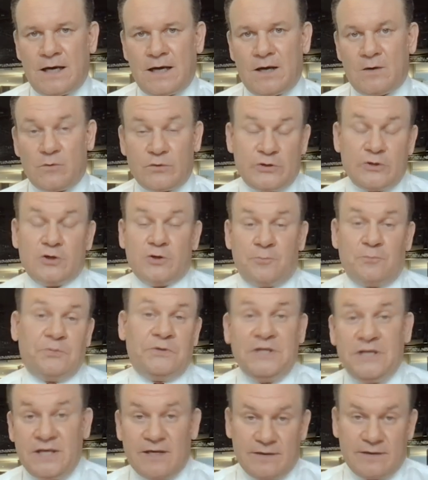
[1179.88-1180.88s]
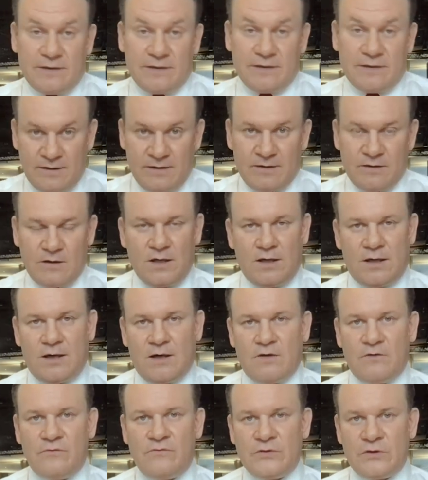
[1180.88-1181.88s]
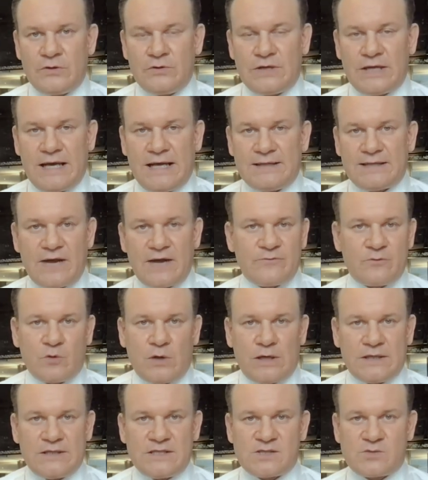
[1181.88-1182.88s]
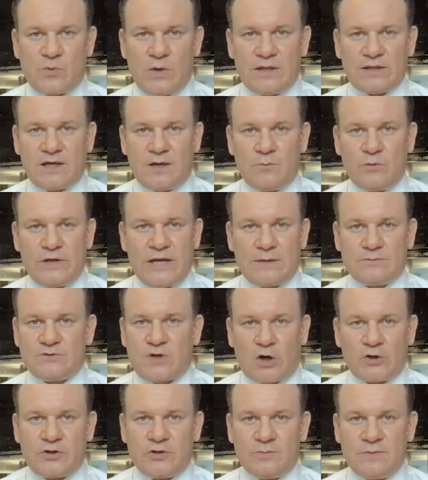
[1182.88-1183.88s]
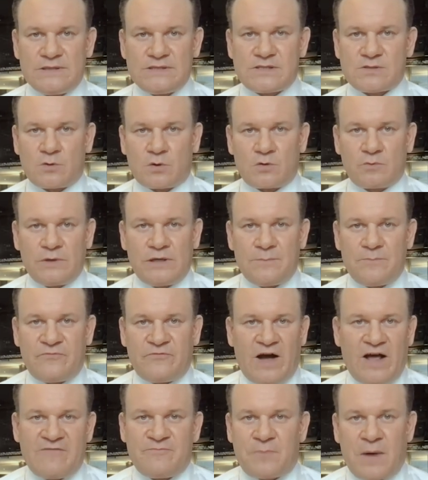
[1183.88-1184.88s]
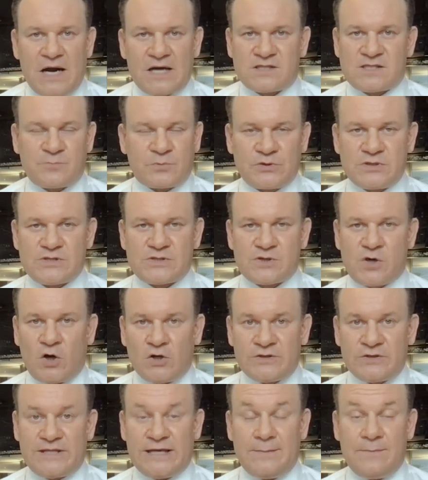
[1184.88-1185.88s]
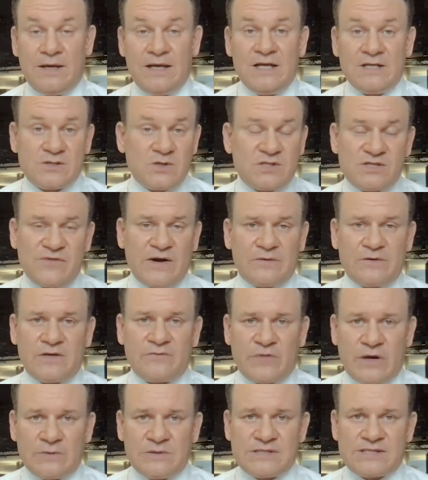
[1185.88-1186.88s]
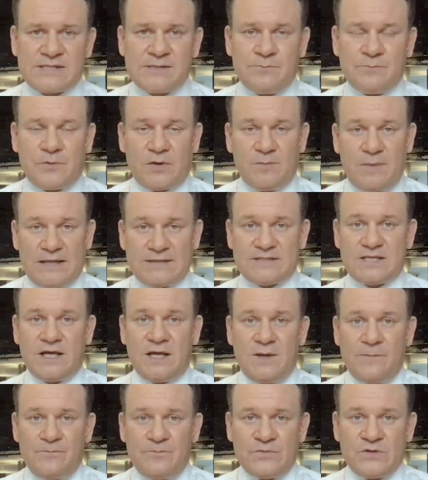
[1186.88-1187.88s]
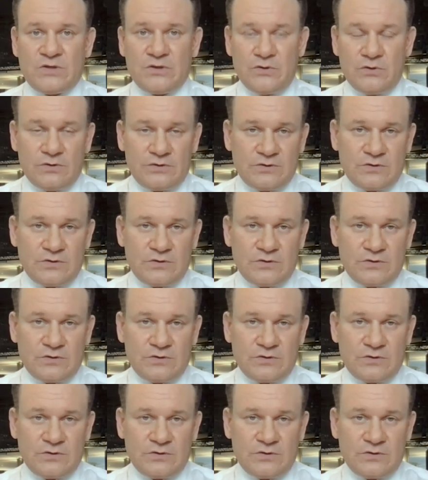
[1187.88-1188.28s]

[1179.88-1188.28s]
European view, that everyone is welcome without documents or with 5 passports on them. So it's very, very simple. But to